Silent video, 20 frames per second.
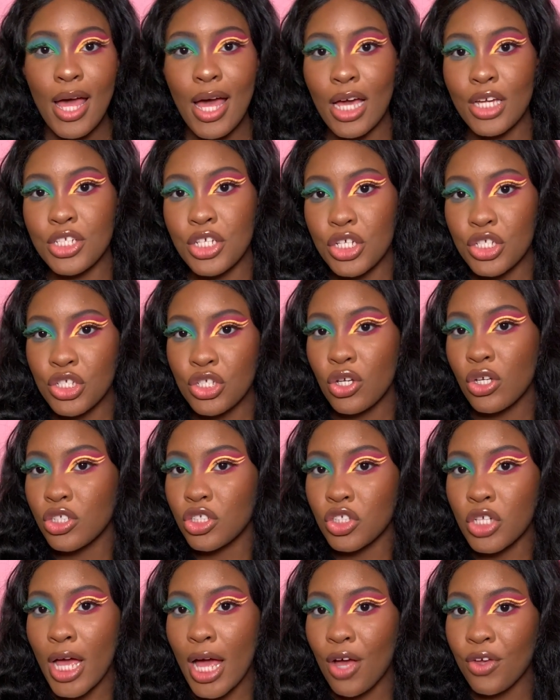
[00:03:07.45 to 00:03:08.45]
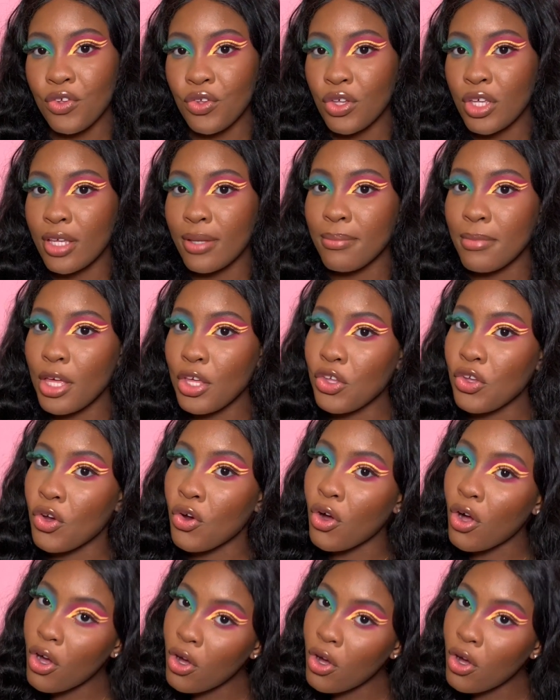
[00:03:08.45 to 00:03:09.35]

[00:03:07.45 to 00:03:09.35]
I just showed you how you can make your